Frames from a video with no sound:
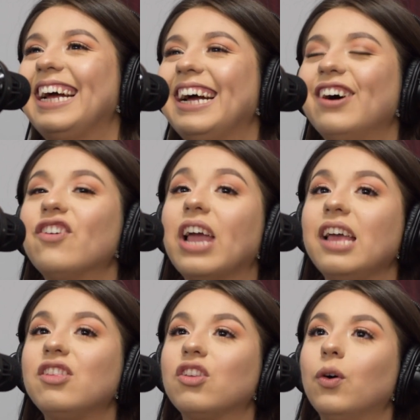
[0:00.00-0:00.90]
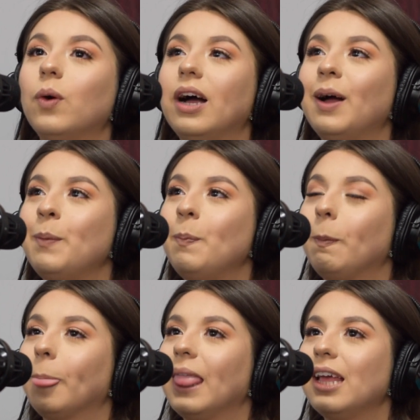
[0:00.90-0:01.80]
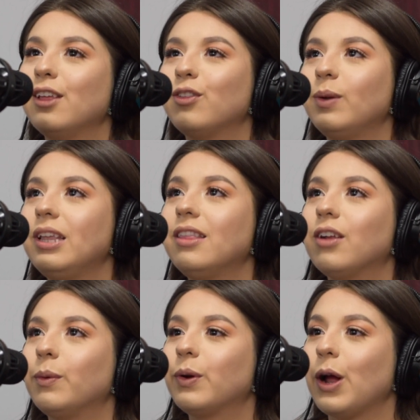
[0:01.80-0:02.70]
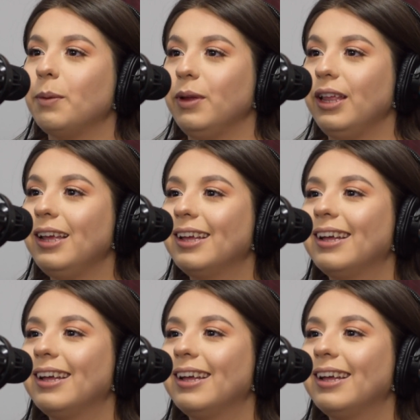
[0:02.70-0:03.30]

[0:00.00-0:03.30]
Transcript: Yeah. Okay. So, so it did start with Crown of Beauty.